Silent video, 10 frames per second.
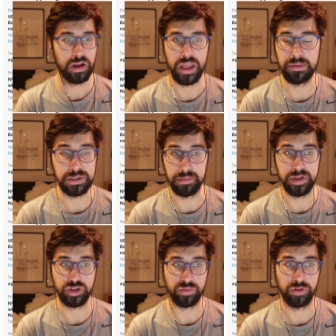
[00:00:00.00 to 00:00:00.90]
It was
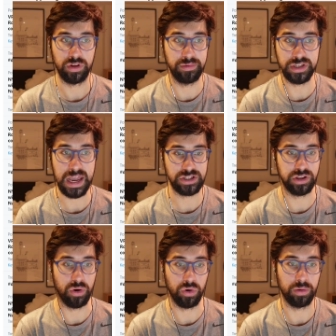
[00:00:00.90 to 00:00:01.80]
miserable. It was
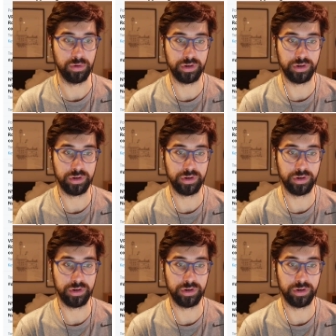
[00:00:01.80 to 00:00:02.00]
actually horrible.